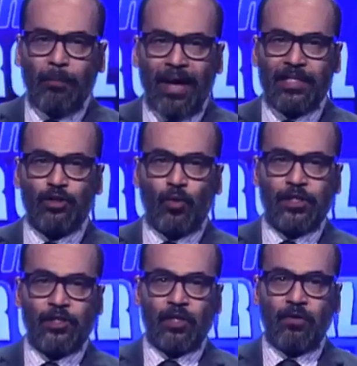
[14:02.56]
on the max
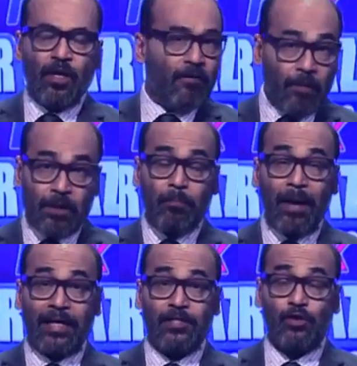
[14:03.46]
question with
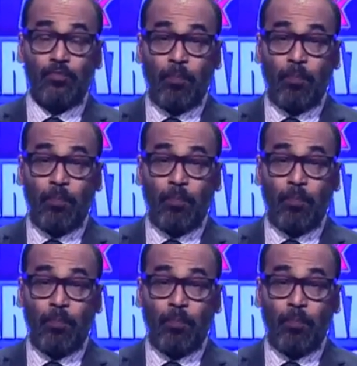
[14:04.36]
max